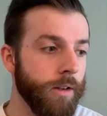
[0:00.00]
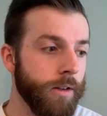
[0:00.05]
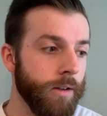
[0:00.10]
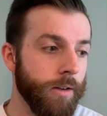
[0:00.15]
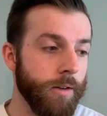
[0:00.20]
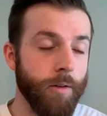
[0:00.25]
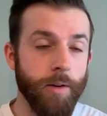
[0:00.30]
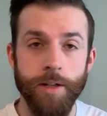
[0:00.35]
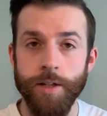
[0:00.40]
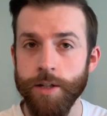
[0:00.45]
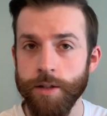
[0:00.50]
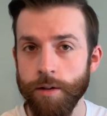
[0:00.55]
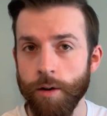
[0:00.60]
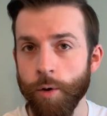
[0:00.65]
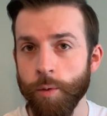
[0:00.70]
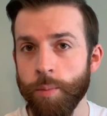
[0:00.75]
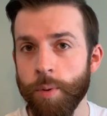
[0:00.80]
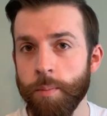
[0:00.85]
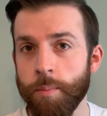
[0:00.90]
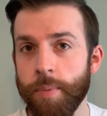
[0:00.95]
nice,
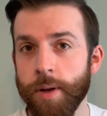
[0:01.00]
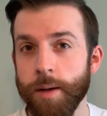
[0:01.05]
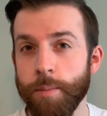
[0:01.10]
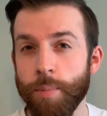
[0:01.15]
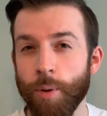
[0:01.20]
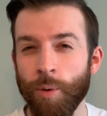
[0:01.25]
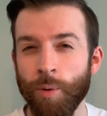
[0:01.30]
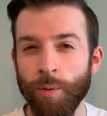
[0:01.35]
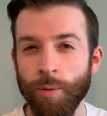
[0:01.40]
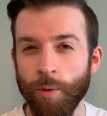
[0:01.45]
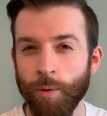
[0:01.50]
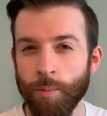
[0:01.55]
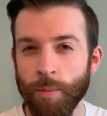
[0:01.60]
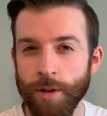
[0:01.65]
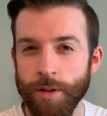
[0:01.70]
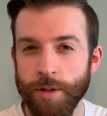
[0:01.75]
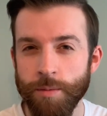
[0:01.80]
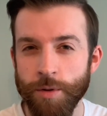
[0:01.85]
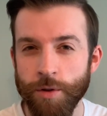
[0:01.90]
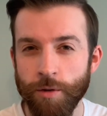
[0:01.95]
open people, all my
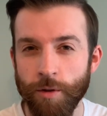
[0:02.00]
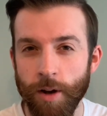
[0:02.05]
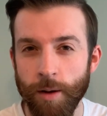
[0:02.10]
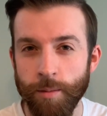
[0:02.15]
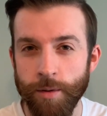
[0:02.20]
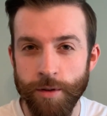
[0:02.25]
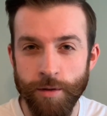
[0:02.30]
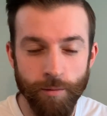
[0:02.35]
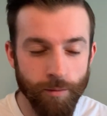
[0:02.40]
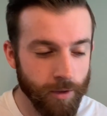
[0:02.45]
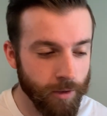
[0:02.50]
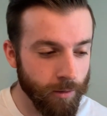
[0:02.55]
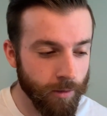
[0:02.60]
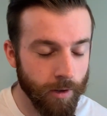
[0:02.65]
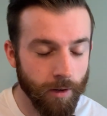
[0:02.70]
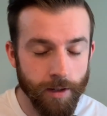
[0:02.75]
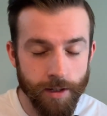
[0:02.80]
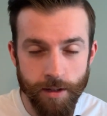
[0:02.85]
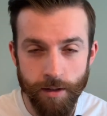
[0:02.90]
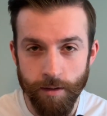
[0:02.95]
subscribers, all you
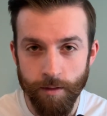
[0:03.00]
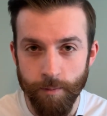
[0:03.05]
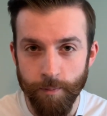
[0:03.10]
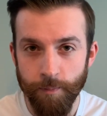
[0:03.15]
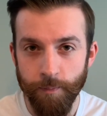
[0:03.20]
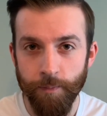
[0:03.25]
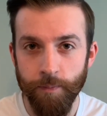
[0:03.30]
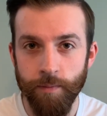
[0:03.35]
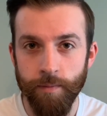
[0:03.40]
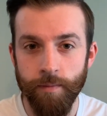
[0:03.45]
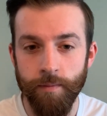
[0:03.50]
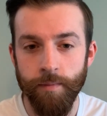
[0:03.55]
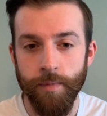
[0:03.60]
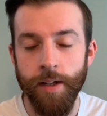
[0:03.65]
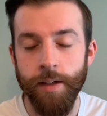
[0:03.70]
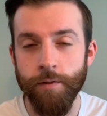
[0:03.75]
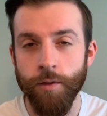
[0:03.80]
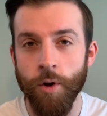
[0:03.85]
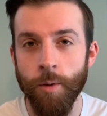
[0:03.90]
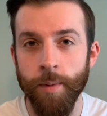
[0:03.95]
guys that
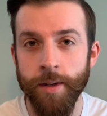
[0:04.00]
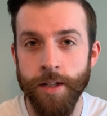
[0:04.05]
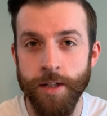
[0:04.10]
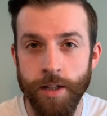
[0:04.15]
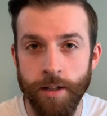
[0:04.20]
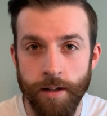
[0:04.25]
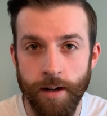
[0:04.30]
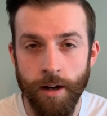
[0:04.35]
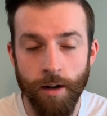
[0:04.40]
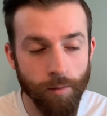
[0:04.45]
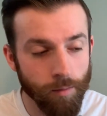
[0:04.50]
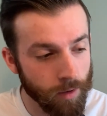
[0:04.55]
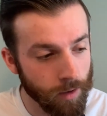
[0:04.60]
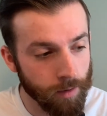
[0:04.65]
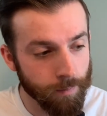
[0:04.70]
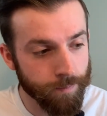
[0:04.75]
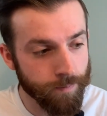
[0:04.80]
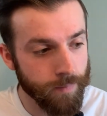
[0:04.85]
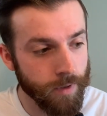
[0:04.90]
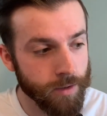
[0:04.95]
leave comments and that.
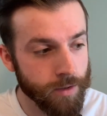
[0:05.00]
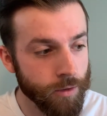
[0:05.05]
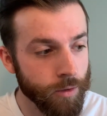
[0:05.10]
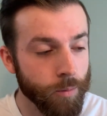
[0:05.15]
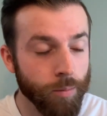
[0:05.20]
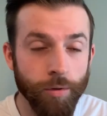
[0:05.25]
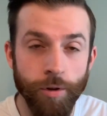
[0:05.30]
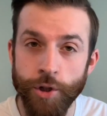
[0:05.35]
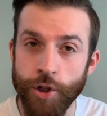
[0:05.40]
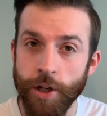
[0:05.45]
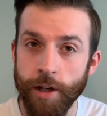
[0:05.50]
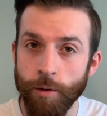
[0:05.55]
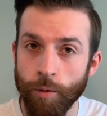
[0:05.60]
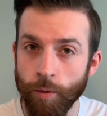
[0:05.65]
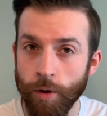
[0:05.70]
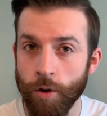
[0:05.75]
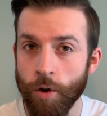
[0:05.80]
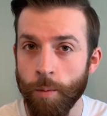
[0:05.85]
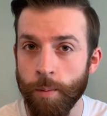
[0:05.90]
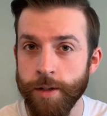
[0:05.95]
I do appreciate all
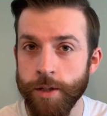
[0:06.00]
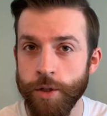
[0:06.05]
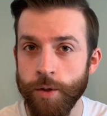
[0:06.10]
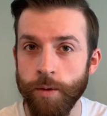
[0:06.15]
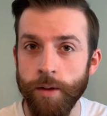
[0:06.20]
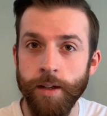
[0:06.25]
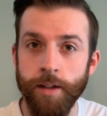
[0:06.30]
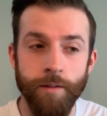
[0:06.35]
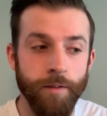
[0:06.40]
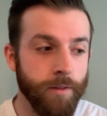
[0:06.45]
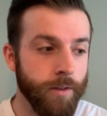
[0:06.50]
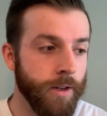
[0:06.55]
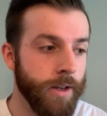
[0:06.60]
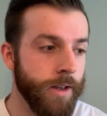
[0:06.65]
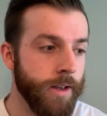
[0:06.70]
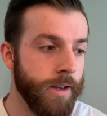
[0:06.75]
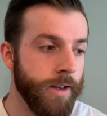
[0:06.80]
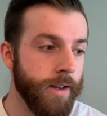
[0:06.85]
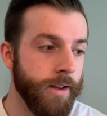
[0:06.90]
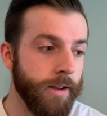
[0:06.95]
the comments you leave,
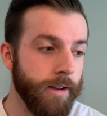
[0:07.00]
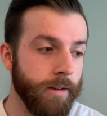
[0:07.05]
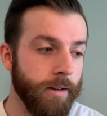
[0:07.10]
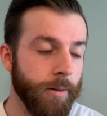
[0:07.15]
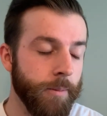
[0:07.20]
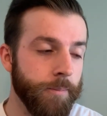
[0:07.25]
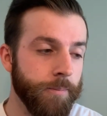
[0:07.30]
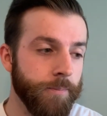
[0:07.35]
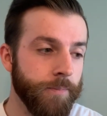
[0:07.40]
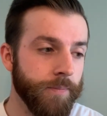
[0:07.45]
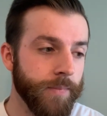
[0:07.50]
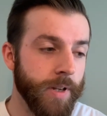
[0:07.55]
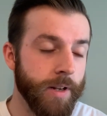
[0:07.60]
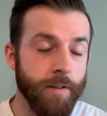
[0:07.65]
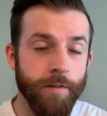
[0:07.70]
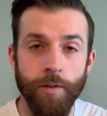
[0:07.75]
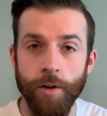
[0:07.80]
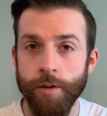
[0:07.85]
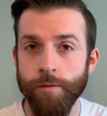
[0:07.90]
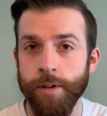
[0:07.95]
and I
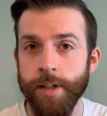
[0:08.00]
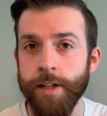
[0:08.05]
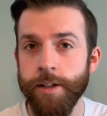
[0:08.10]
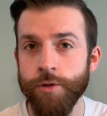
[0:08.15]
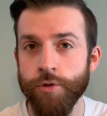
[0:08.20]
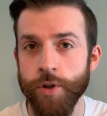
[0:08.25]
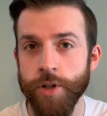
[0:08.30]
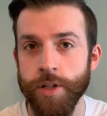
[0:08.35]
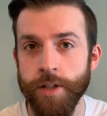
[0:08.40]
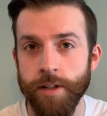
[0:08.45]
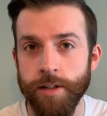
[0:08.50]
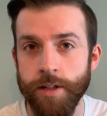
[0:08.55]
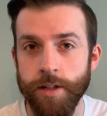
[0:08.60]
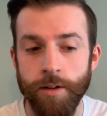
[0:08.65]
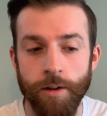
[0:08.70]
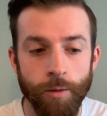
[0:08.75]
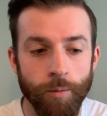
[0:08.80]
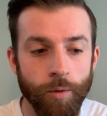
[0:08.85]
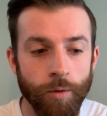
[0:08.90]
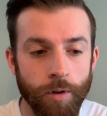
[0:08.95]
find it really interesting to
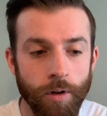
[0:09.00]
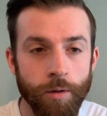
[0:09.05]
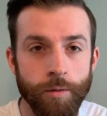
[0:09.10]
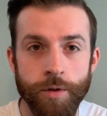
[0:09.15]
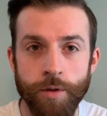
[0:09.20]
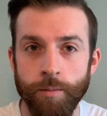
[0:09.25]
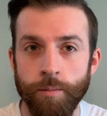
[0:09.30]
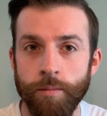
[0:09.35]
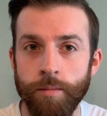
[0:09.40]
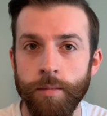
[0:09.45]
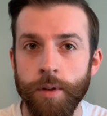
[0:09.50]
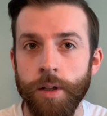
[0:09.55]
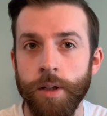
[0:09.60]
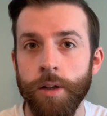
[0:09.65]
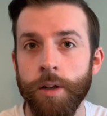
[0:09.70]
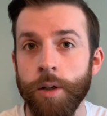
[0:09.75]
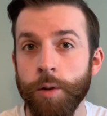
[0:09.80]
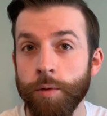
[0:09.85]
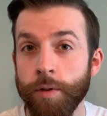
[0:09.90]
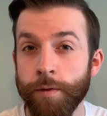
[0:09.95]
know what goes on
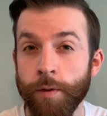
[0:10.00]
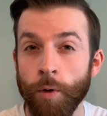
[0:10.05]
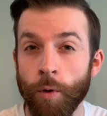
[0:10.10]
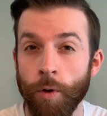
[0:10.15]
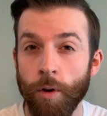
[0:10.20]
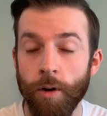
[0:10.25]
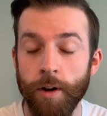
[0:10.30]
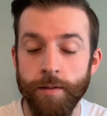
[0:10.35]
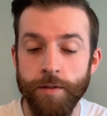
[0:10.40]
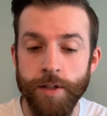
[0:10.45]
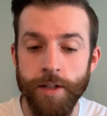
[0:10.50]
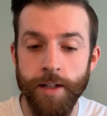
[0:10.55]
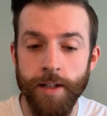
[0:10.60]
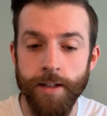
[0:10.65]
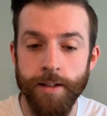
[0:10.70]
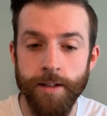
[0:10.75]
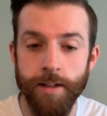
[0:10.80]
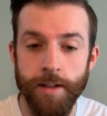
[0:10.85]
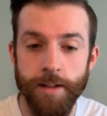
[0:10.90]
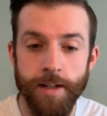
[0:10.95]
with your lives. At the
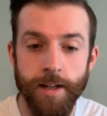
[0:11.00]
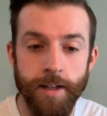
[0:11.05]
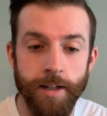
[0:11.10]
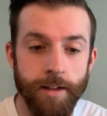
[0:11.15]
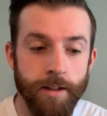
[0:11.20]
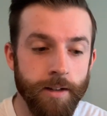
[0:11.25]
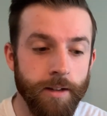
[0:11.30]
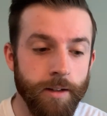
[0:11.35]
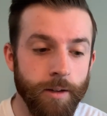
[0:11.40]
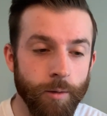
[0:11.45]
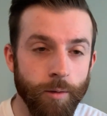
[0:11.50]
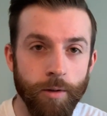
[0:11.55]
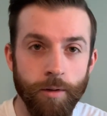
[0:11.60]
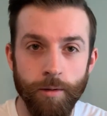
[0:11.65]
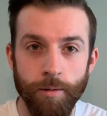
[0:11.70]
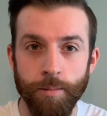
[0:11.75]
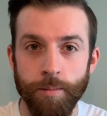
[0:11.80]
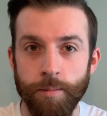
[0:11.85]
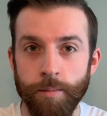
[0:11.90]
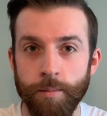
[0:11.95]
end of the day, you're